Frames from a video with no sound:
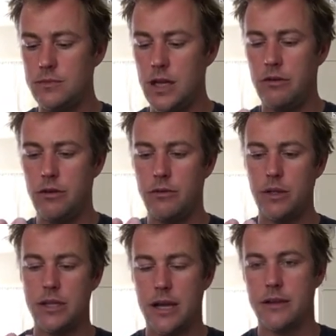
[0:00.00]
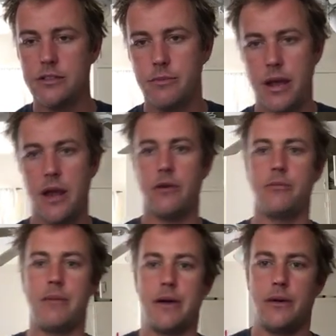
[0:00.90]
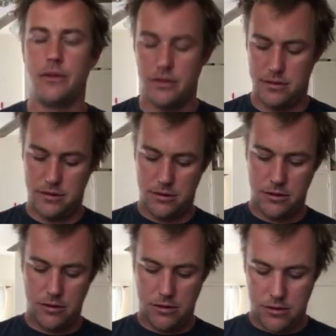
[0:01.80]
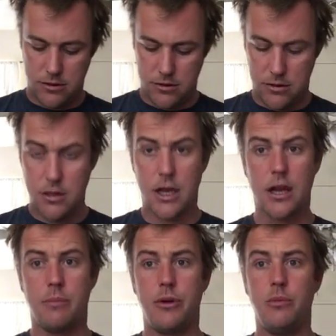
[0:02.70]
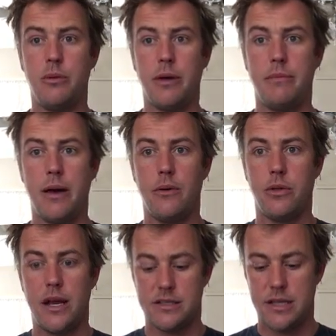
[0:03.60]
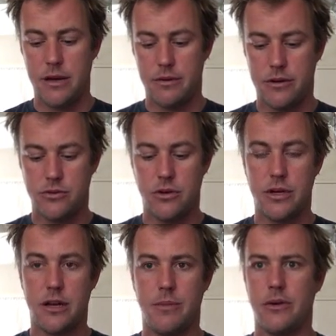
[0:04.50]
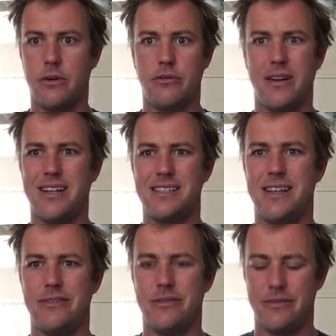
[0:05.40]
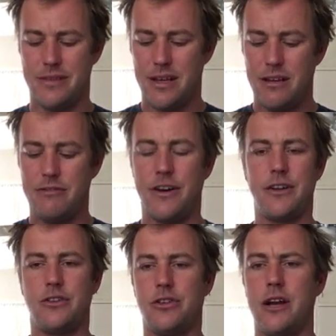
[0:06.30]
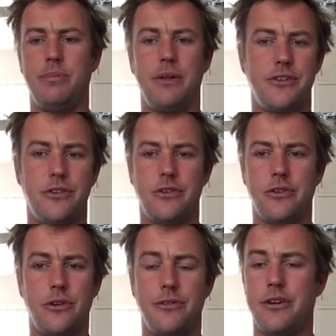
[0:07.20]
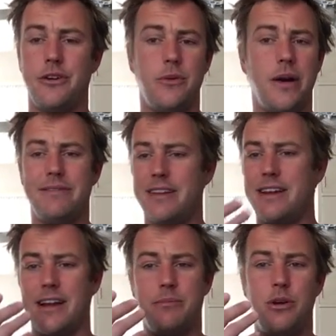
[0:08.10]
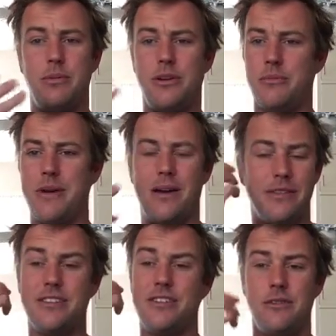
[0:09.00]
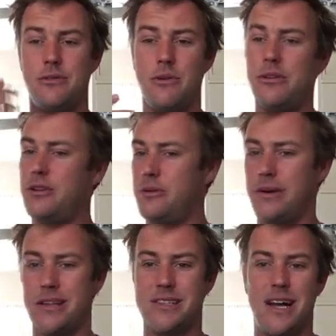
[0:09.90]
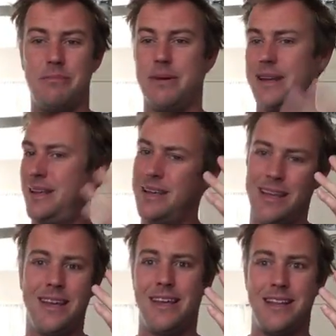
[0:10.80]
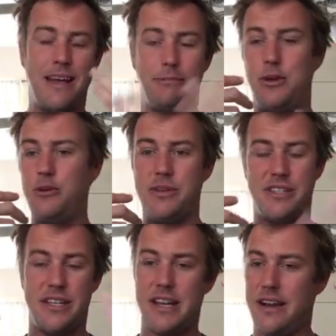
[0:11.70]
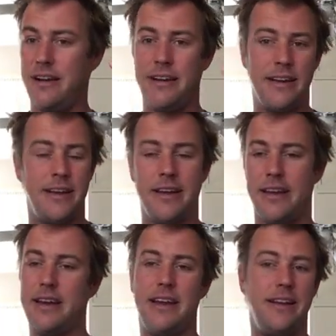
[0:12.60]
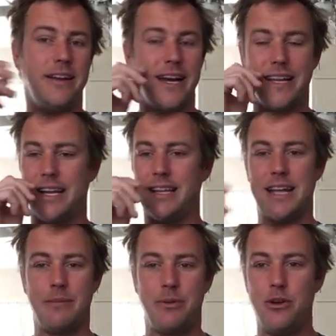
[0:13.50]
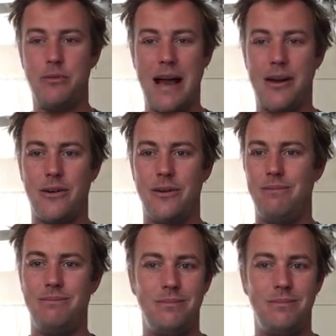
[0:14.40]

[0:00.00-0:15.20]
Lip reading: I don't know what that is, some hair in my mouth. I got a pube in my mouth last night when I was going down to my girlfriend. That's never fun. You're trying to pleasure your girlfriend or your wife, then you got a pube in your mouth. It's in your throat. You don't want to stop, but that pube is in there, and you got to take that pube out.